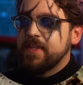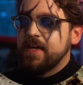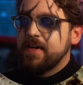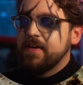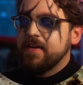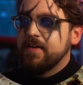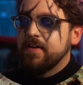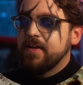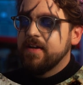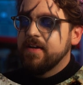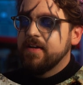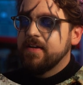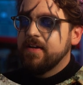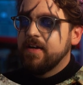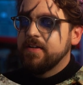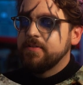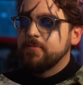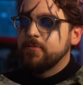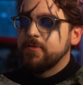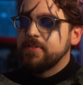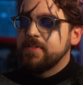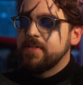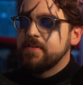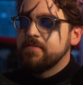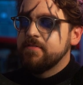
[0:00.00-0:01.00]
that
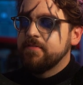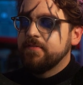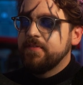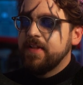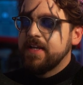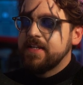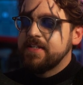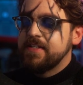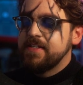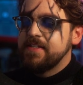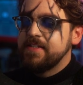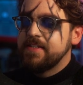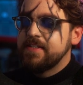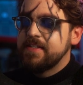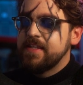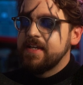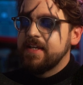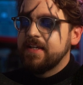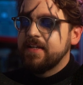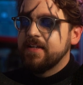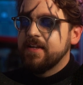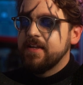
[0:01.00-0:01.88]
Unwanted Reflections thing,